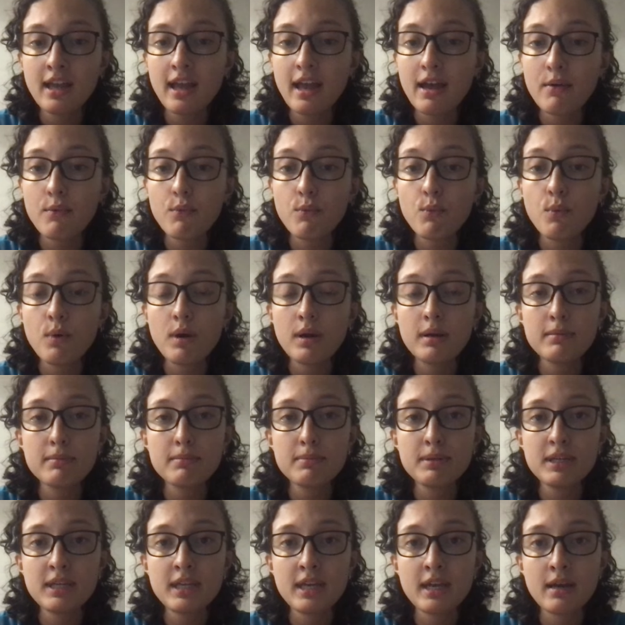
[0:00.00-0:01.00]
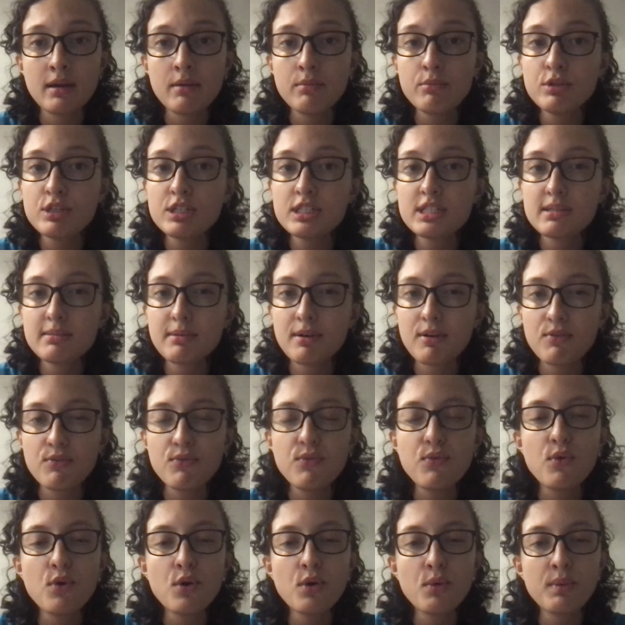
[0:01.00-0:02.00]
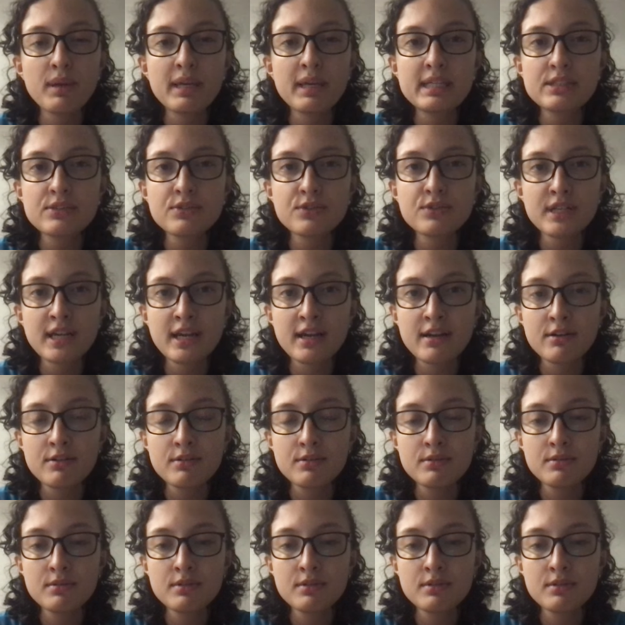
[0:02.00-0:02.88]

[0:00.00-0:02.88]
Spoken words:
at 1 p.m., which is about 4 weeks from now,